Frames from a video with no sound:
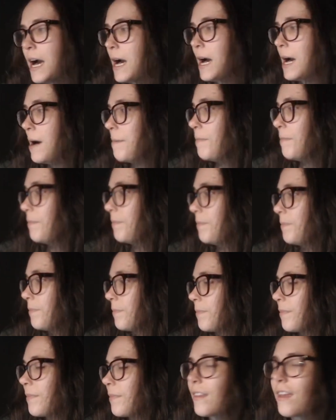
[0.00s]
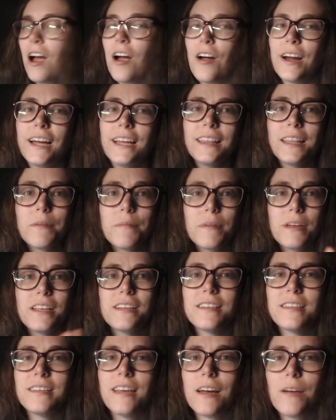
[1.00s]
Alright, let me
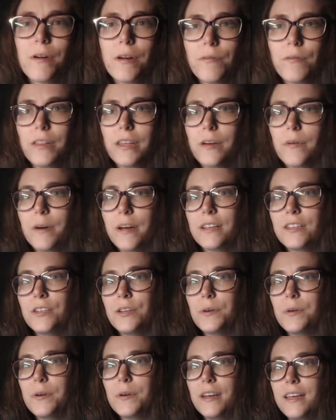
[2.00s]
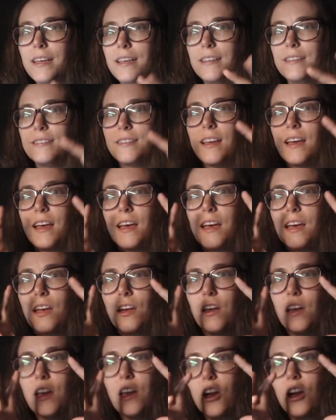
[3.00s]
just segue really quick to his
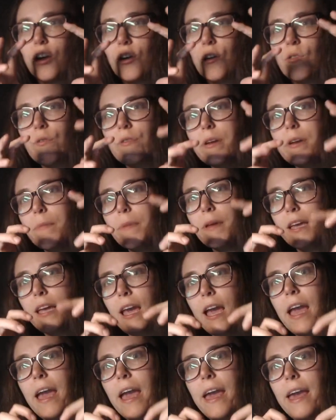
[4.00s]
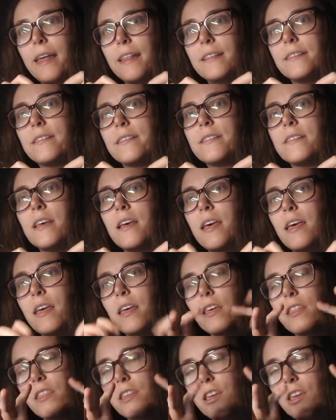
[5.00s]
creepy hands.
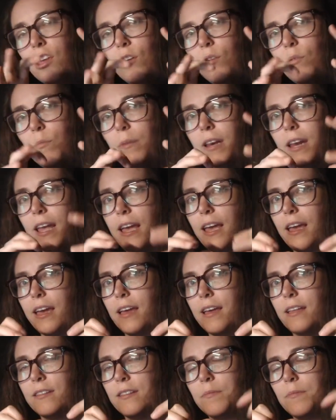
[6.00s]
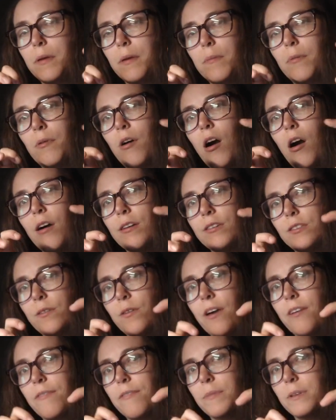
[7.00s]
The human hands, people
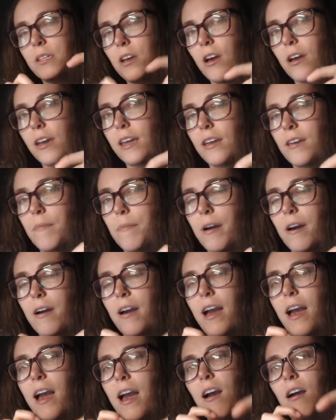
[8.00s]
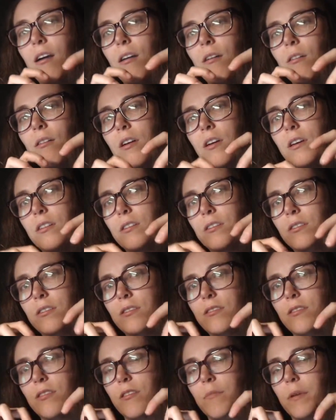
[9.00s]
also have been talking about how
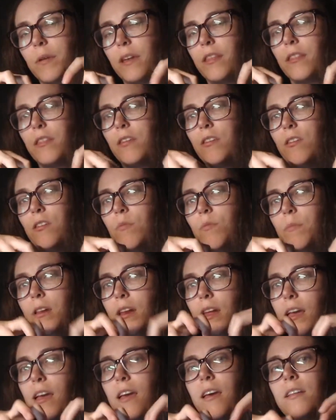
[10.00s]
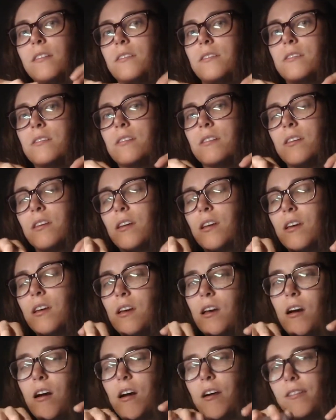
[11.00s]
disturbing human hands
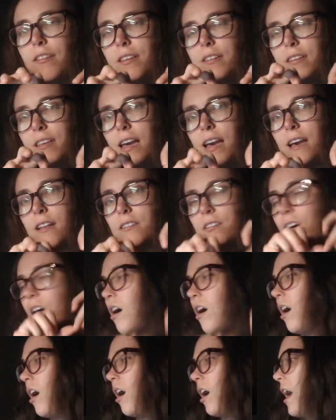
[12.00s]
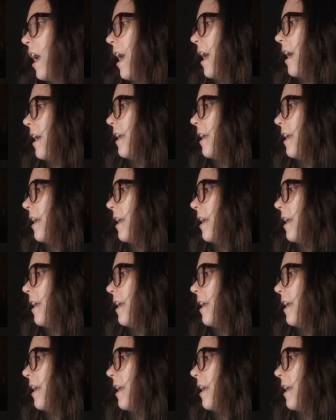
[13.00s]
on these cats are.